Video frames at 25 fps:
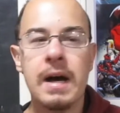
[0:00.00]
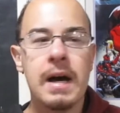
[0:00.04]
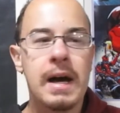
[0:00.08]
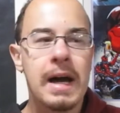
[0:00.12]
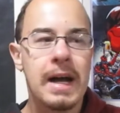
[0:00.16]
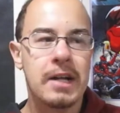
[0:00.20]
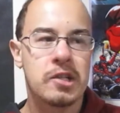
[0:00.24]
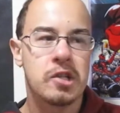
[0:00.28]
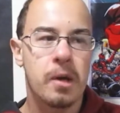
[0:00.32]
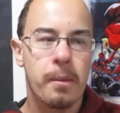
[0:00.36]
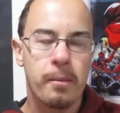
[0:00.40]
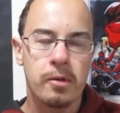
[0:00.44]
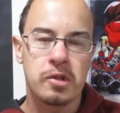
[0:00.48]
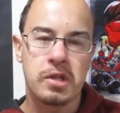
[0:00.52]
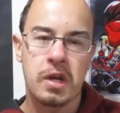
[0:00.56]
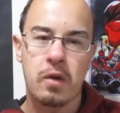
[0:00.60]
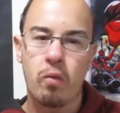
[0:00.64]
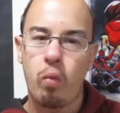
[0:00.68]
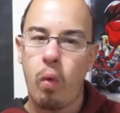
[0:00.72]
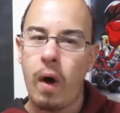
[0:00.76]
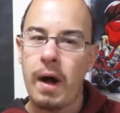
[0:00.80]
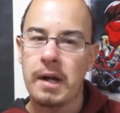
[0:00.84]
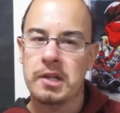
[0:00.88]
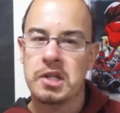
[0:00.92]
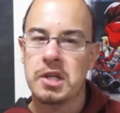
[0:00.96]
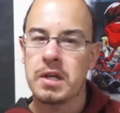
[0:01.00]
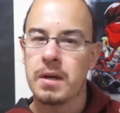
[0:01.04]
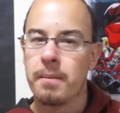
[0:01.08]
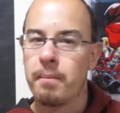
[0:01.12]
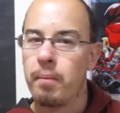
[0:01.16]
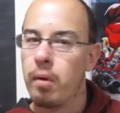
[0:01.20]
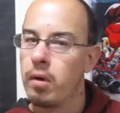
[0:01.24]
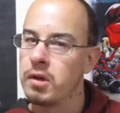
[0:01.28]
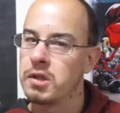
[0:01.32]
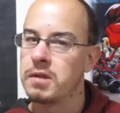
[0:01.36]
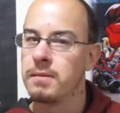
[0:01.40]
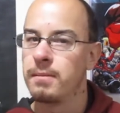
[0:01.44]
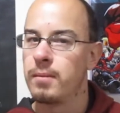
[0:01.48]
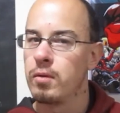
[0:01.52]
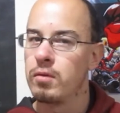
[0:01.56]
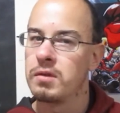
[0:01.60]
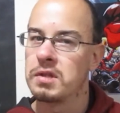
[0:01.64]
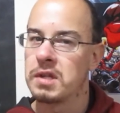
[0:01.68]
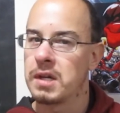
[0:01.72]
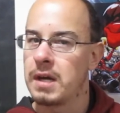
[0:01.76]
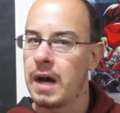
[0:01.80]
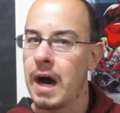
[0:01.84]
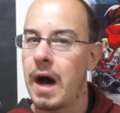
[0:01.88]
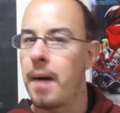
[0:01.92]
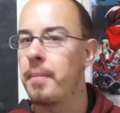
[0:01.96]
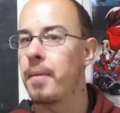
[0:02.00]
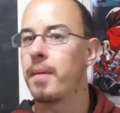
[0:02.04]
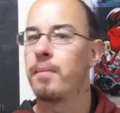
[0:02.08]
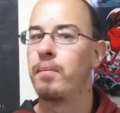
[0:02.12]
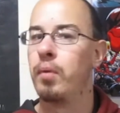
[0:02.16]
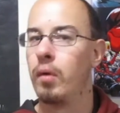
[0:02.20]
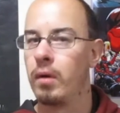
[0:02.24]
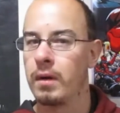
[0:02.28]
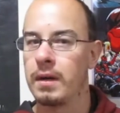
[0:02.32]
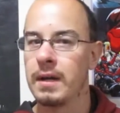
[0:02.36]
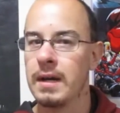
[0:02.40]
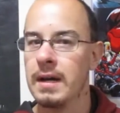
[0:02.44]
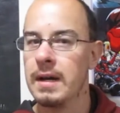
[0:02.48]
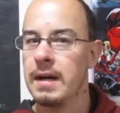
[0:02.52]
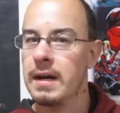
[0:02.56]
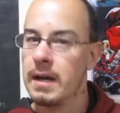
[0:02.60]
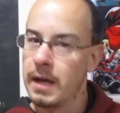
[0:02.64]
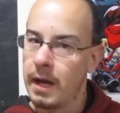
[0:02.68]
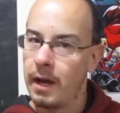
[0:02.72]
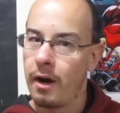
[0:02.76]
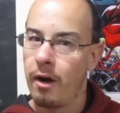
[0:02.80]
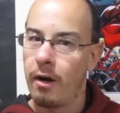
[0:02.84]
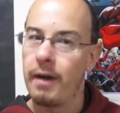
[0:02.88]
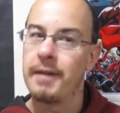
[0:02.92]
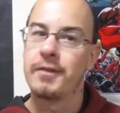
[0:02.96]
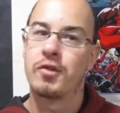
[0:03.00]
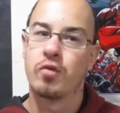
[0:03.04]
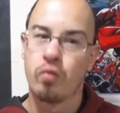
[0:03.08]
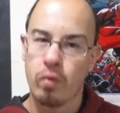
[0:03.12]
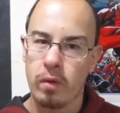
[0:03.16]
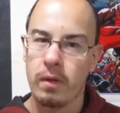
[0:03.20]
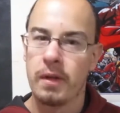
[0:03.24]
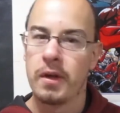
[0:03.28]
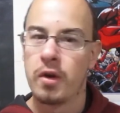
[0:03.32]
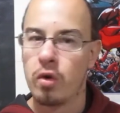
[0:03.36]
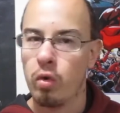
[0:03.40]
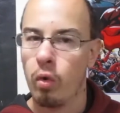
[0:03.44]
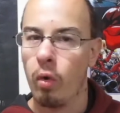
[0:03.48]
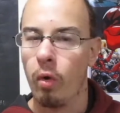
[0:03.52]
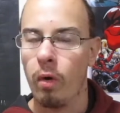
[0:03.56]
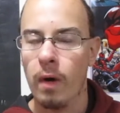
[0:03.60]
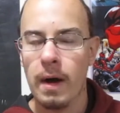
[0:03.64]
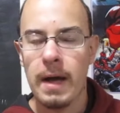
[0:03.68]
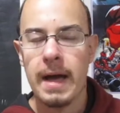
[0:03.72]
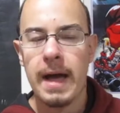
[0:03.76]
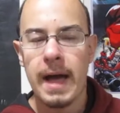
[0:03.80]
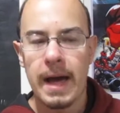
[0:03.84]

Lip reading: It's almost like watching a Puss in Boots comic book. You know, it's really cool.